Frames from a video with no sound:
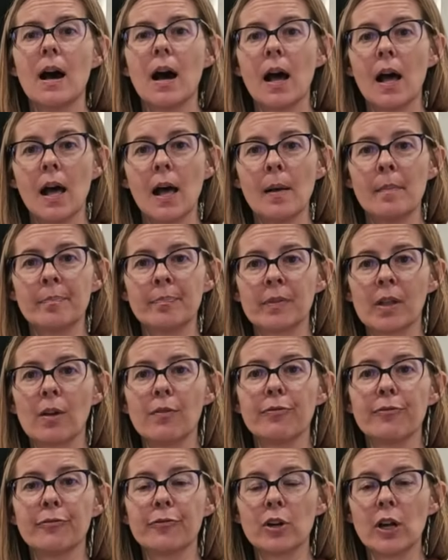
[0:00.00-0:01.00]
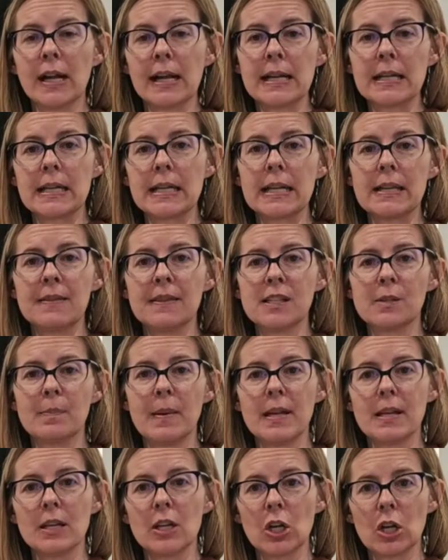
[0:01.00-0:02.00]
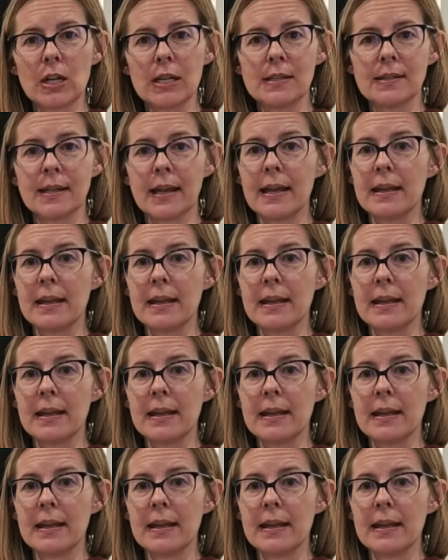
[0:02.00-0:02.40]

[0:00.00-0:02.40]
fried in this bacon grease.